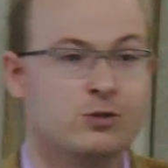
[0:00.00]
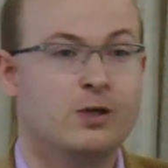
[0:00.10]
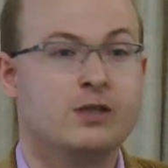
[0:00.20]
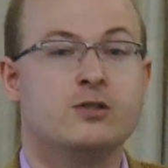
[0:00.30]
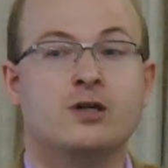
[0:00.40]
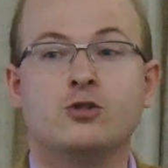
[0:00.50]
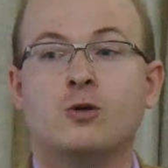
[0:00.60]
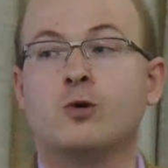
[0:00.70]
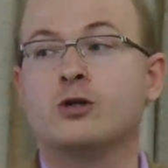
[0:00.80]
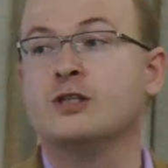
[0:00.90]
Waddington also
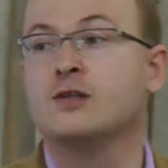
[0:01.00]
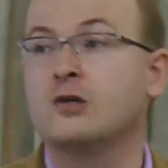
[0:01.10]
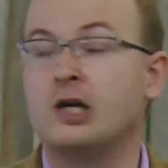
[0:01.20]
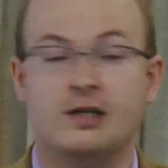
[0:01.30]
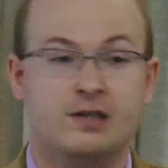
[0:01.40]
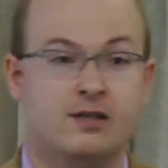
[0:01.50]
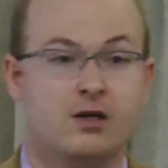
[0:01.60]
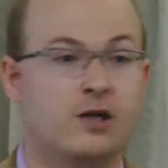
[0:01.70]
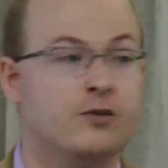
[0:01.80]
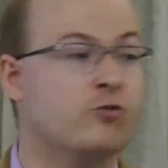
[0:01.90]
works in the
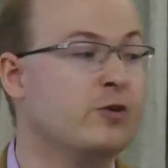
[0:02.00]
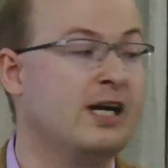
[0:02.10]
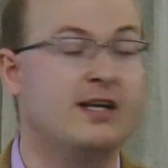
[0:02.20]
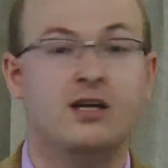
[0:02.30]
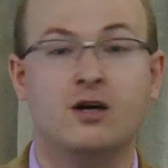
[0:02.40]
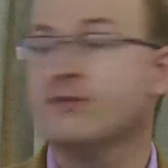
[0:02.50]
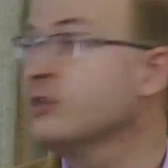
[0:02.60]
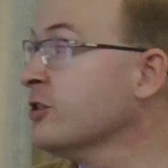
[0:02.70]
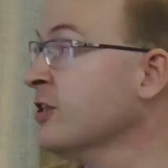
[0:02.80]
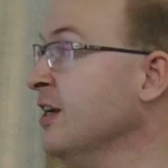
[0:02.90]
London 3IE
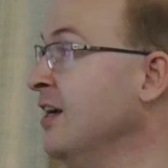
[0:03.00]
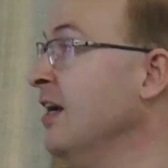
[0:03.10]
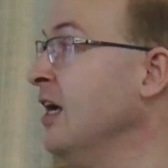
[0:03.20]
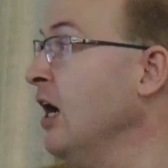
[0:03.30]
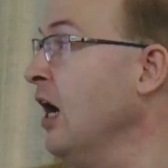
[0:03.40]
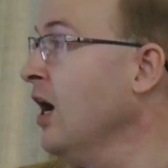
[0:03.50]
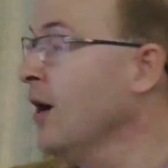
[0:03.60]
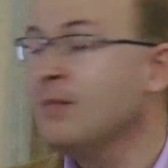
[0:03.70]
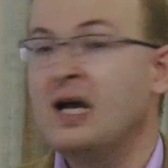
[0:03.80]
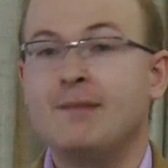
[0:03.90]
office.
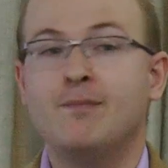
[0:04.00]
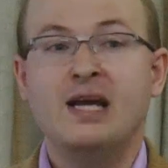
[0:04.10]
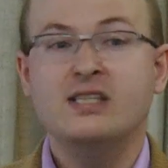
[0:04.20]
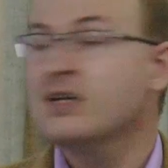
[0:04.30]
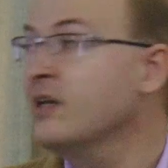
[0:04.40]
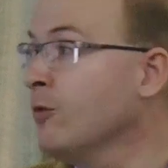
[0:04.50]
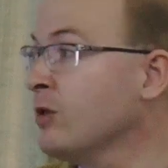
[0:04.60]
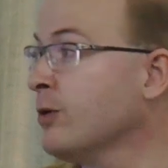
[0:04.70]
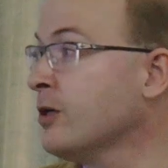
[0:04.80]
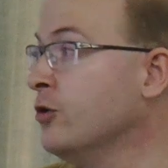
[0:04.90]
And basically
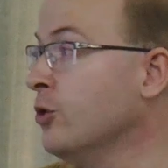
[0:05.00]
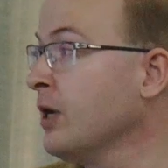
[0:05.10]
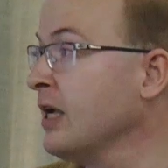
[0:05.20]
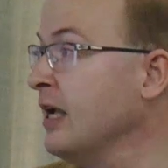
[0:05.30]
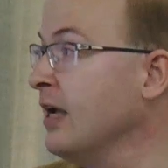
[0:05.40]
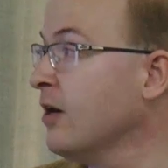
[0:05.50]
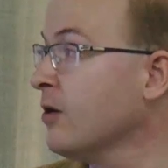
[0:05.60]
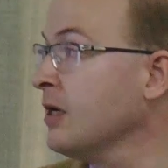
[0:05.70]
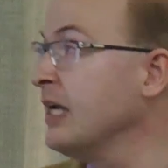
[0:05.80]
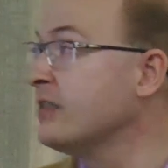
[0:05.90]
what we're doing
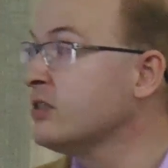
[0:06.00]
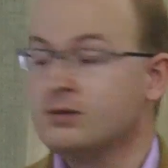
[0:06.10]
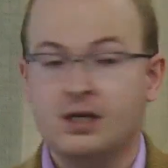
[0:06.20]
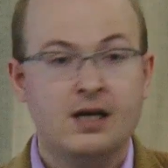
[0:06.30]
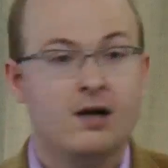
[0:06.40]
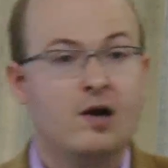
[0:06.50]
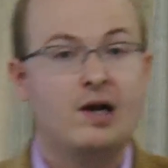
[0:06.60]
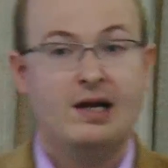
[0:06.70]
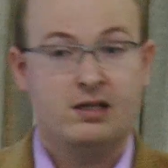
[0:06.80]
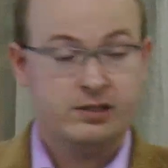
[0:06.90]
here is,
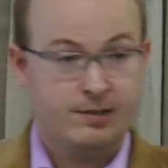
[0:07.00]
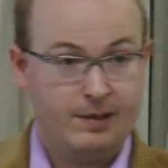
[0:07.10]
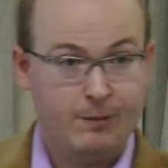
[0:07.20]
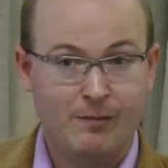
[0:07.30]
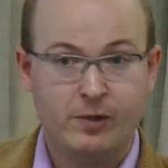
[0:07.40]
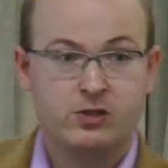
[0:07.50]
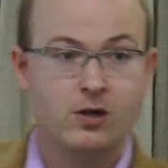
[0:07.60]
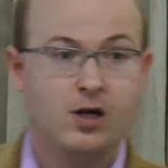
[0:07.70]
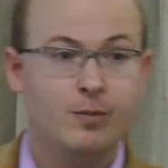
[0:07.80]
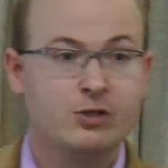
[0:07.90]
when we
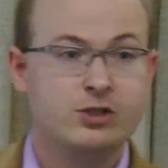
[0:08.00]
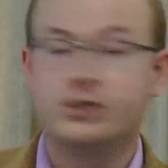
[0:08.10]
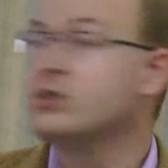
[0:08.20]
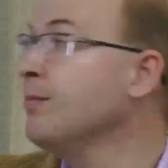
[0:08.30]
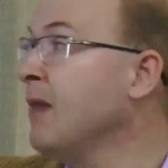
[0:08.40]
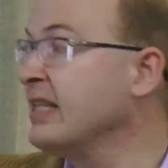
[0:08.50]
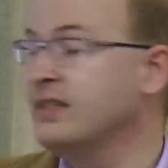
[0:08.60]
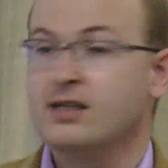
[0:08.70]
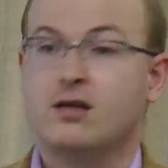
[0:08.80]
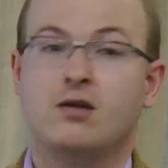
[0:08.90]
talk about systematic,